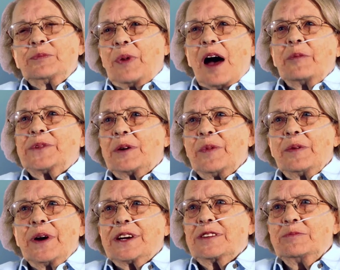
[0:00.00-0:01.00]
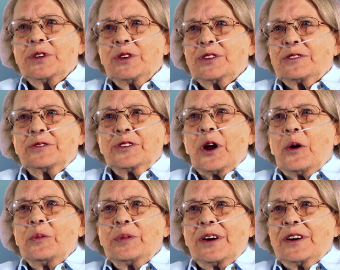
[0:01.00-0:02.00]
It popped up on my computer for no
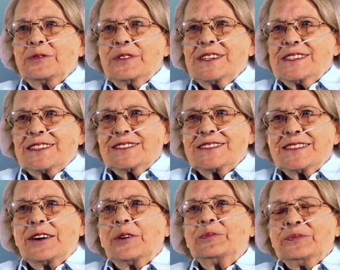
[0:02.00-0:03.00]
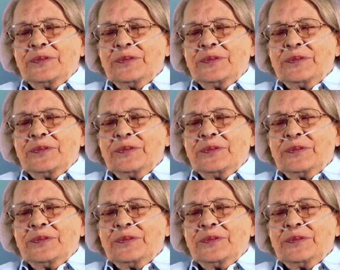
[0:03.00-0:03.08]
apparent reason. So